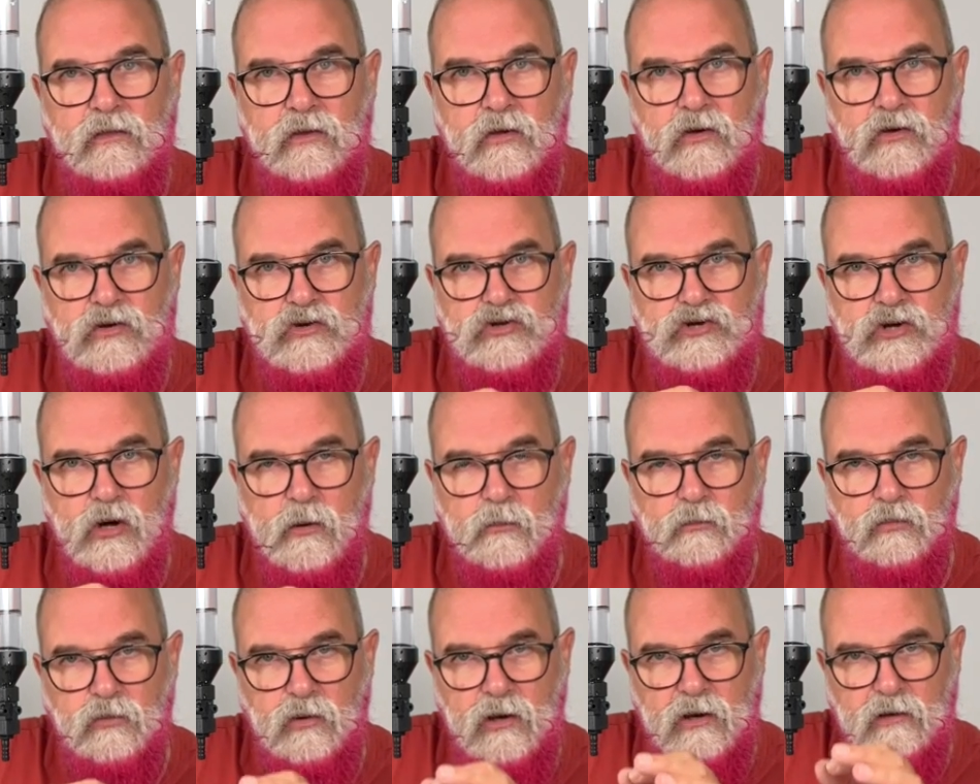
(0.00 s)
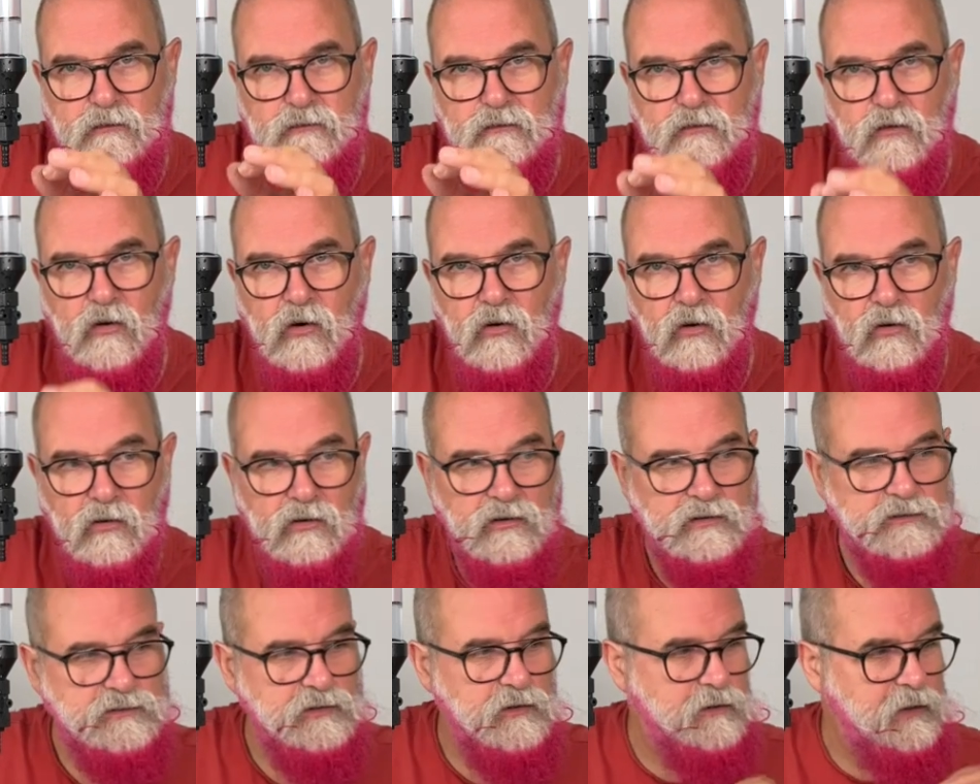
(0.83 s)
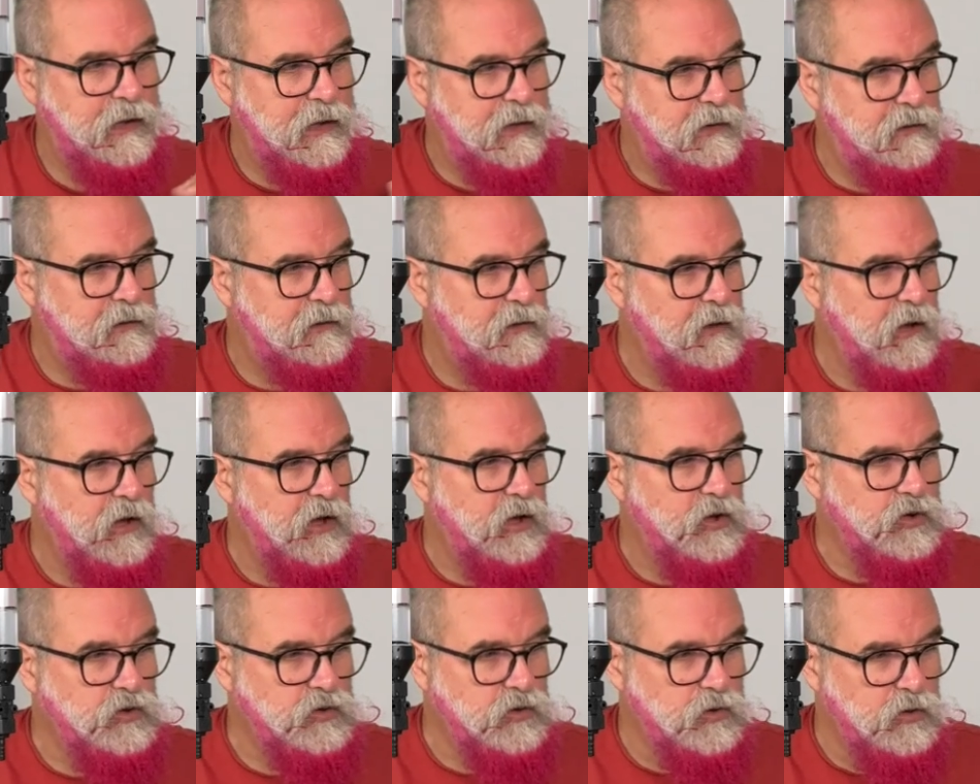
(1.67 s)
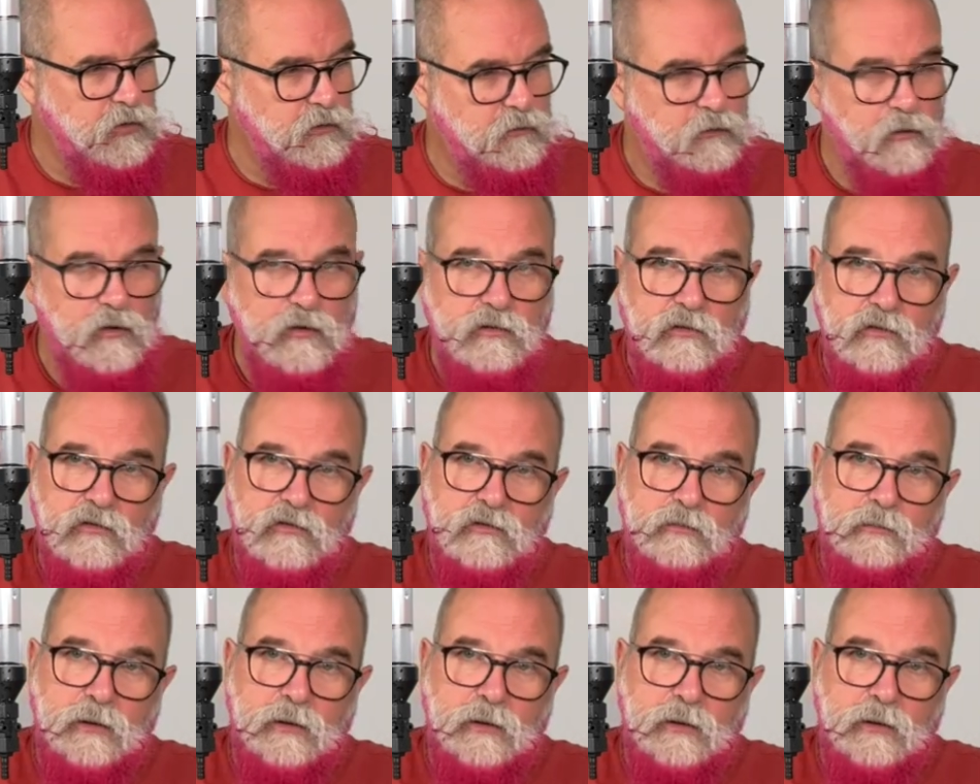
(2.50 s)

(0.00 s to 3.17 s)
the drop will fall. So then you focus